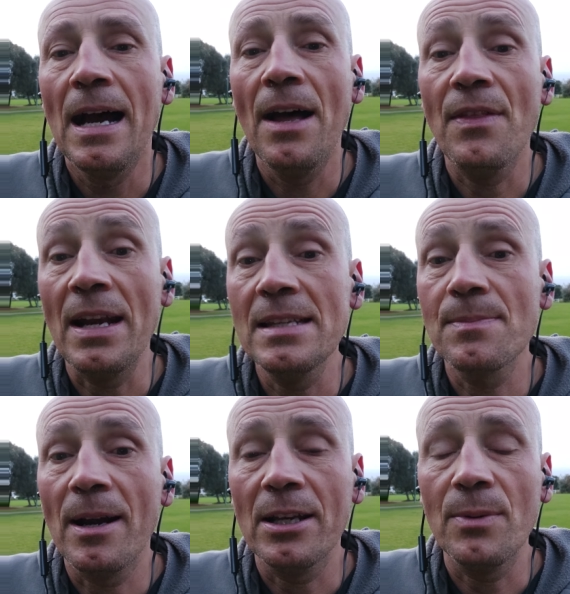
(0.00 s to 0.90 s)
That is
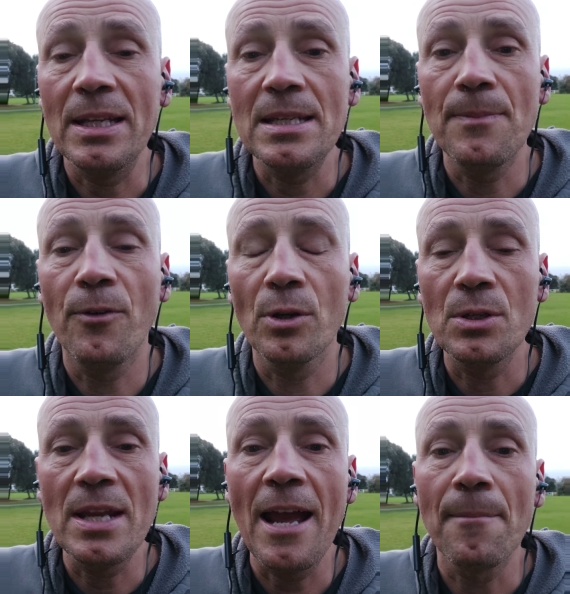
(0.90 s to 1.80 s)
my quick tip for
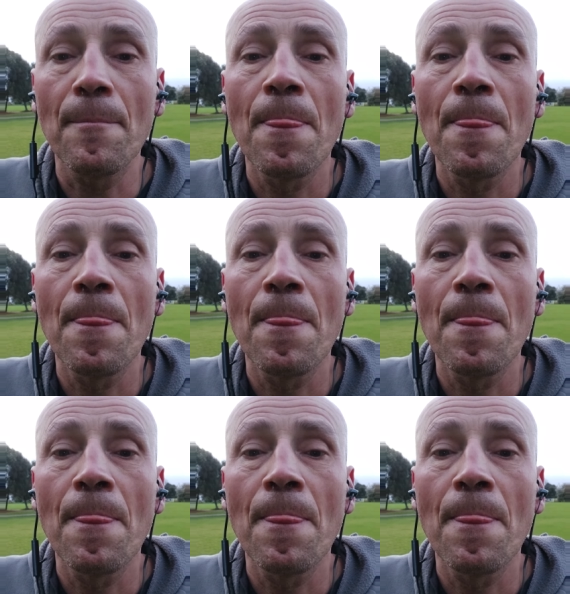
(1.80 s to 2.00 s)
today.